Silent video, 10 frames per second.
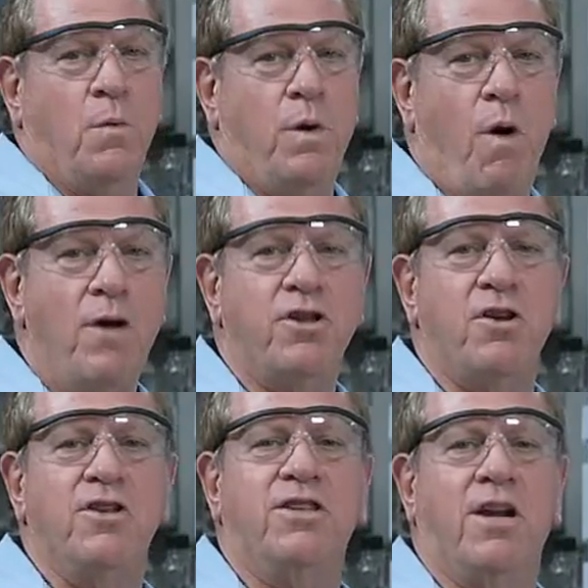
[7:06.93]
We will also
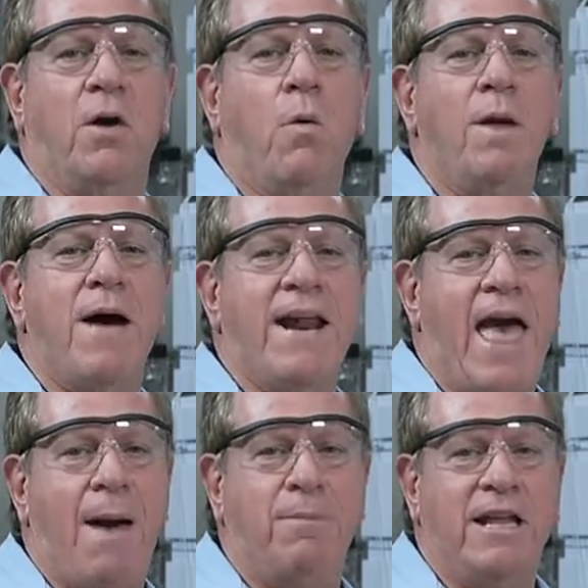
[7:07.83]
consider what might
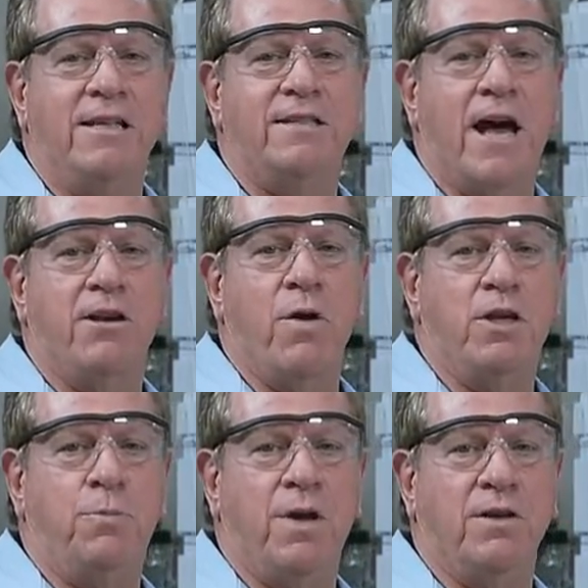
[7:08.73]
happen inside your
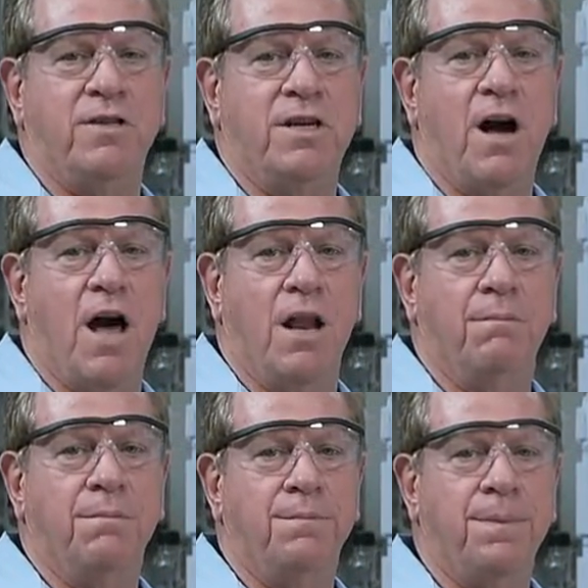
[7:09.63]
HPLC column.
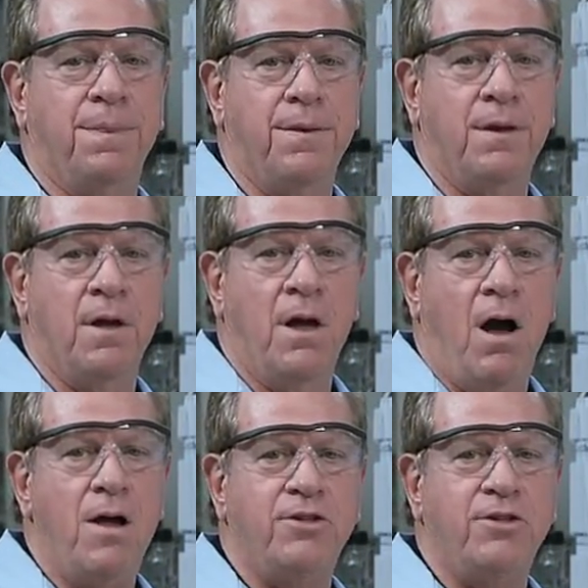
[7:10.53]
On